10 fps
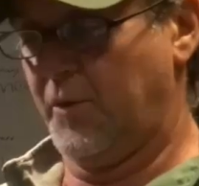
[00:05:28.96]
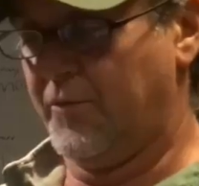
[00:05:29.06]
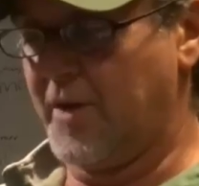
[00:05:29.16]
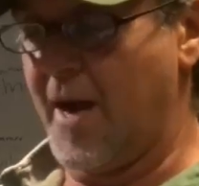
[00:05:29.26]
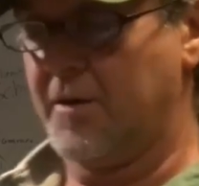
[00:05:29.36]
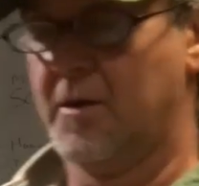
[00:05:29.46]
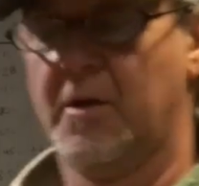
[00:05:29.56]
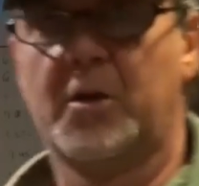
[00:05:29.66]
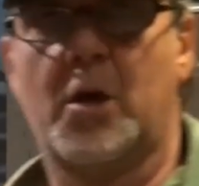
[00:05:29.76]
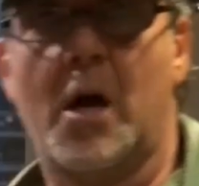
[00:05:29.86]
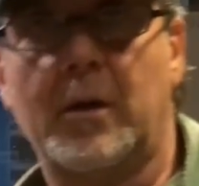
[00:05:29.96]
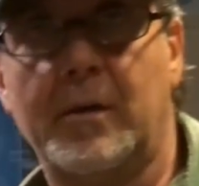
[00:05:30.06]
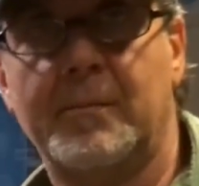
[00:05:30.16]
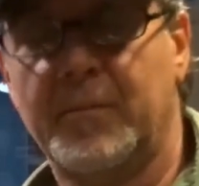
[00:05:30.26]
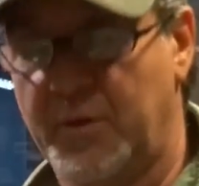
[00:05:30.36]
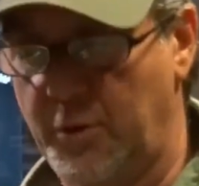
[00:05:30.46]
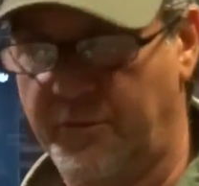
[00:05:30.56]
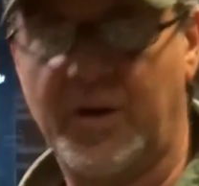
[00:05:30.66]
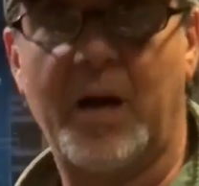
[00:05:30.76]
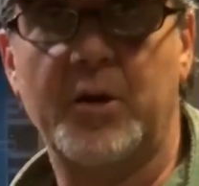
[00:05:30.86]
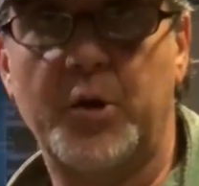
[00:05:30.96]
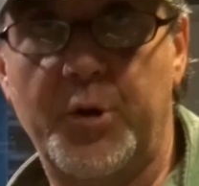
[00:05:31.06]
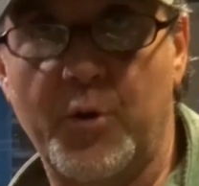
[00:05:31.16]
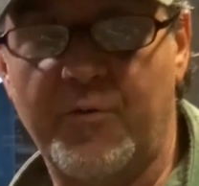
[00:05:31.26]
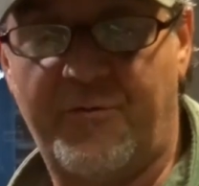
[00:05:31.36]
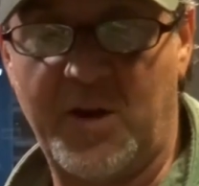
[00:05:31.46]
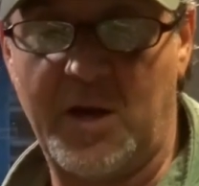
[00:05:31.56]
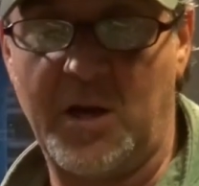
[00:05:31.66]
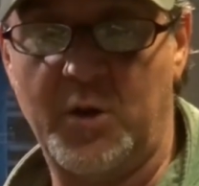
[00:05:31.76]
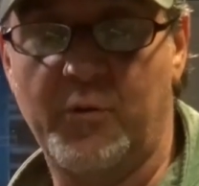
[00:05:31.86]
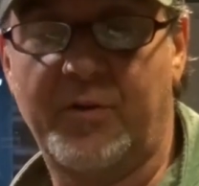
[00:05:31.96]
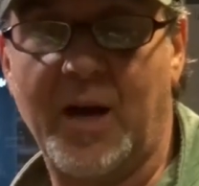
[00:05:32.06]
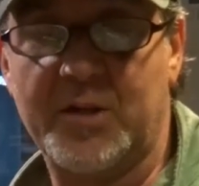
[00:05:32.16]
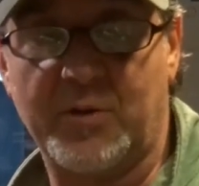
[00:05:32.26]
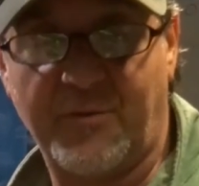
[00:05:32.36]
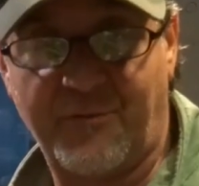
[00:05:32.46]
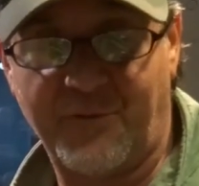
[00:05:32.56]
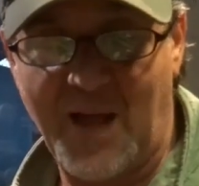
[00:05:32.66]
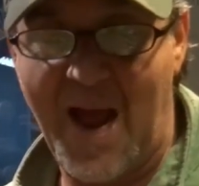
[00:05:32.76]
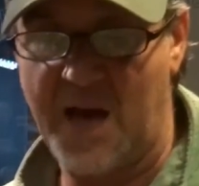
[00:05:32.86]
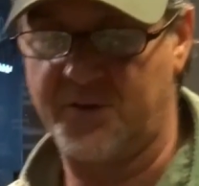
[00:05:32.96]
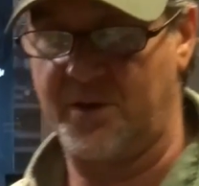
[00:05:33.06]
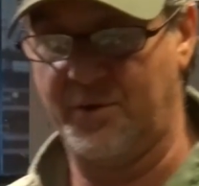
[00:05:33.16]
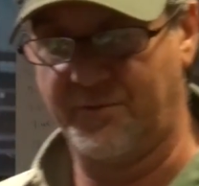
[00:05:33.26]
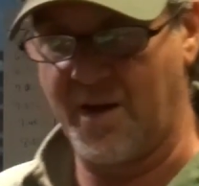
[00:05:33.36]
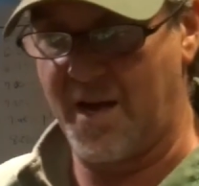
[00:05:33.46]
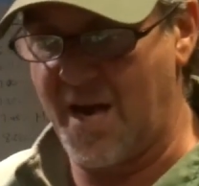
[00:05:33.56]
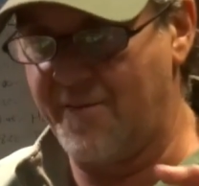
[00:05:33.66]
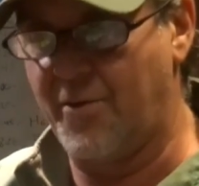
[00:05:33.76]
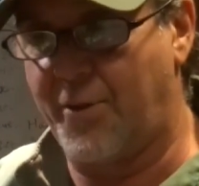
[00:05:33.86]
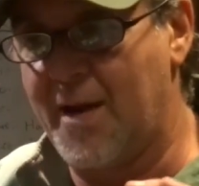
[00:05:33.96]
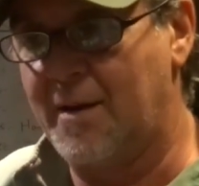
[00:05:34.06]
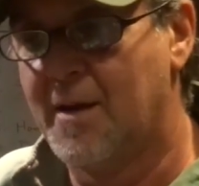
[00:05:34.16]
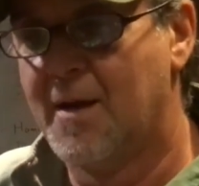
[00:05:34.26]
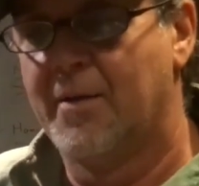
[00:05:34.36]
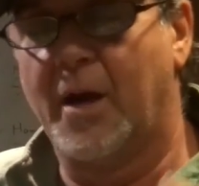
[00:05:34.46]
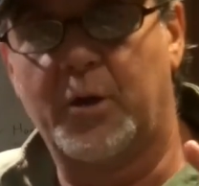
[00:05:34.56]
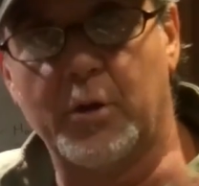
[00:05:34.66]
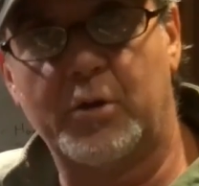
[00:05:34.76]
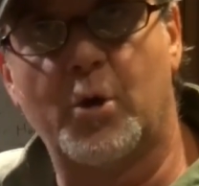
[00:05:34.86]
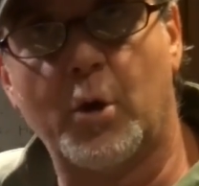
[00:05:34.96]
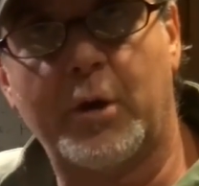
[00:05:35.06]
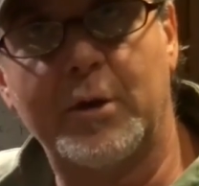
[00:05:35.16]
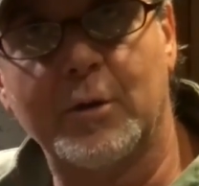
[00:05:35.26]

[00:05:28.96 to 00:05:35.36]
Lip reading: You've got color. You've got UV, you've got your flash, you've got everything a good Kokanee